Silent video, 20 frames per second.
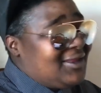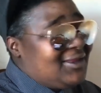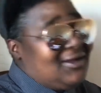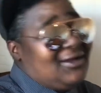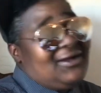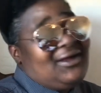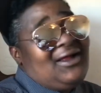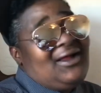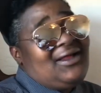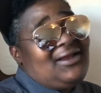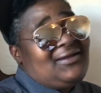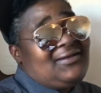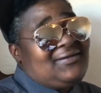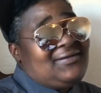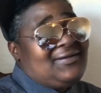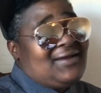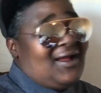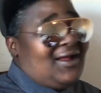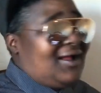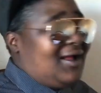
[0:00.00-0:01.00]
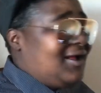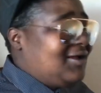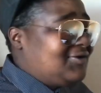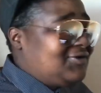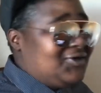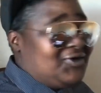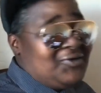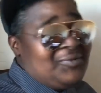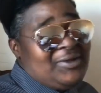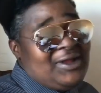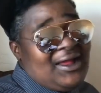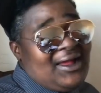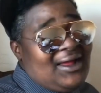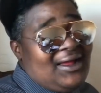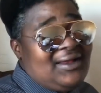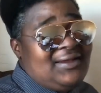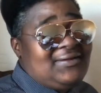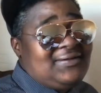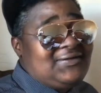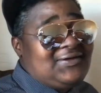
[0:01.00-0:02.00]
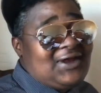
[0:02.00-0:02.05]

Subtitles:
y'all guys told me I had to